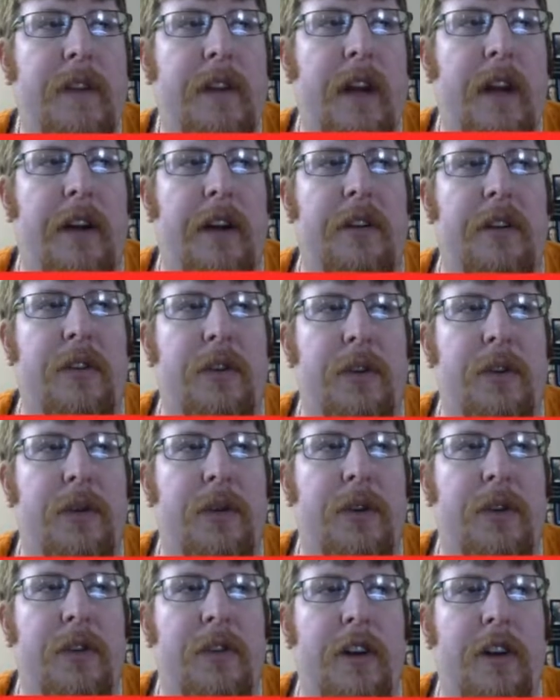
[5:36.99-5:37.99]

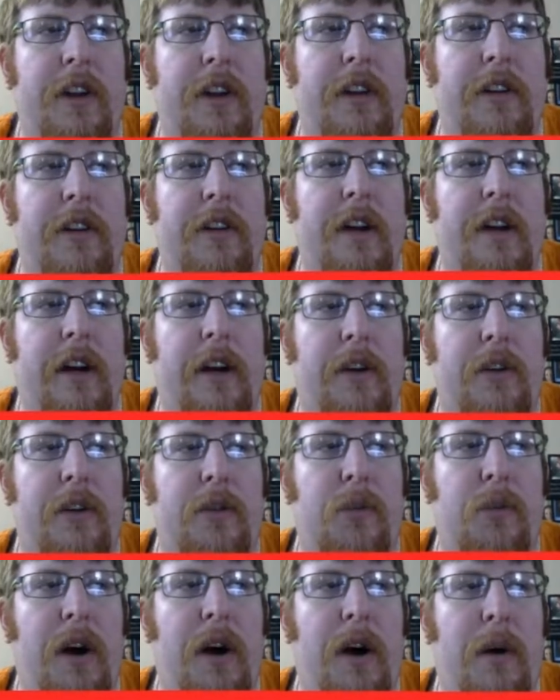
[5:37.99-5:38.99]
exclusive to this deck as
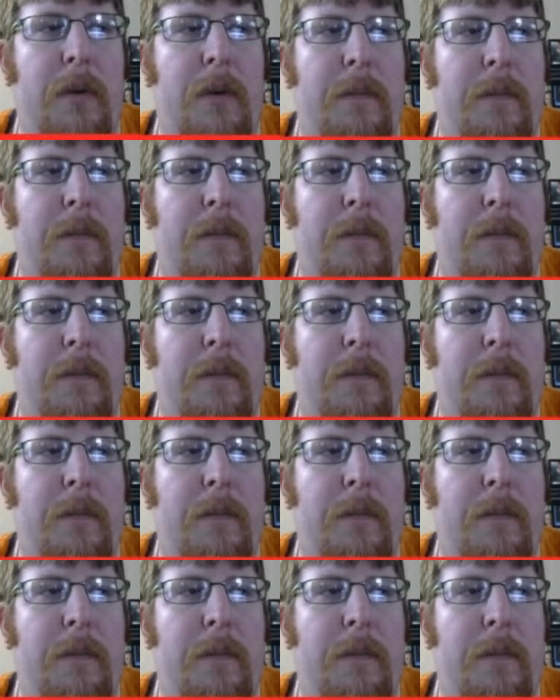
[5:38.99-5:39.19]
well.